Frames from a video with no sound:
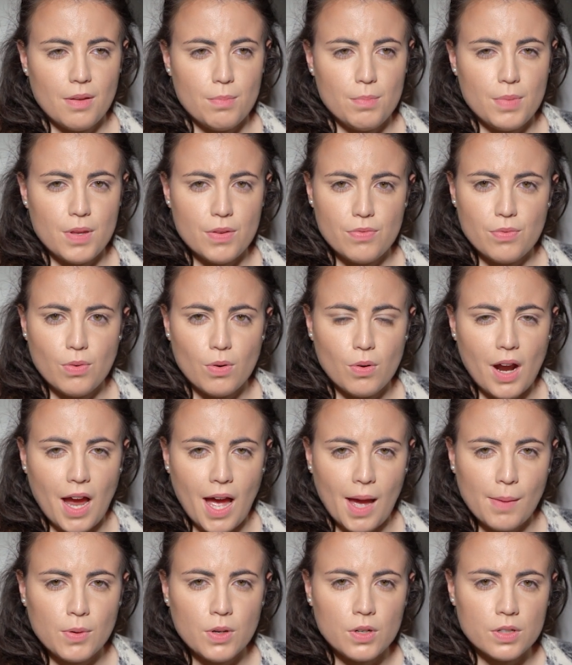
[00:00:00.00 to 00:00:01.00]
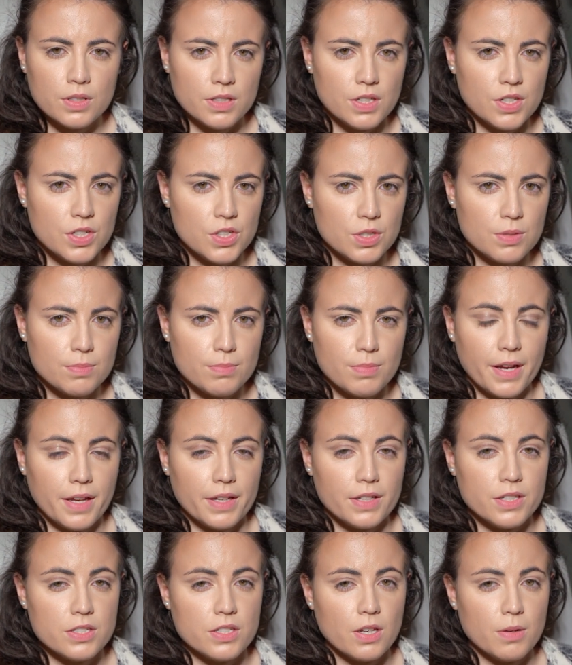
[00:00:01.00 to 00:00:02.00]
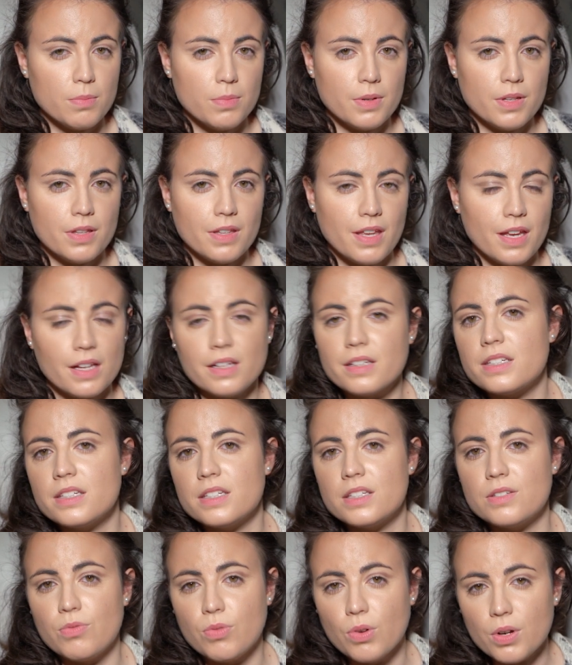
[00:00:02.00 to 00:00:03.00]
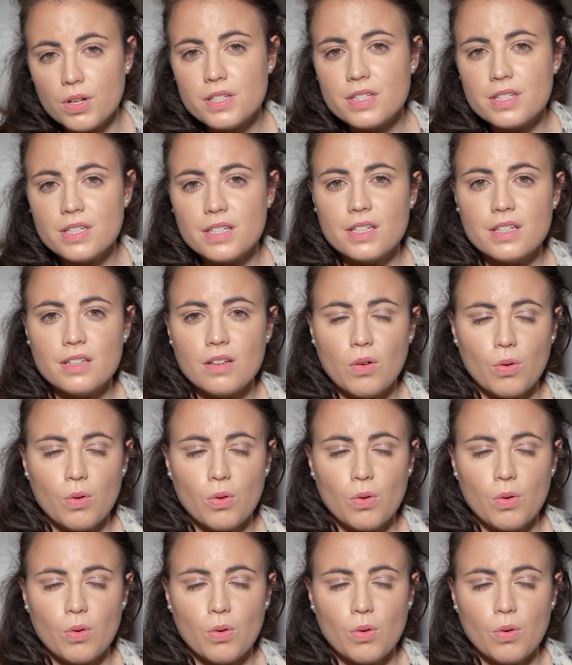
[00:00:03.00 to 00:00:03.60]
before I'm conditioned by somebody else's voicing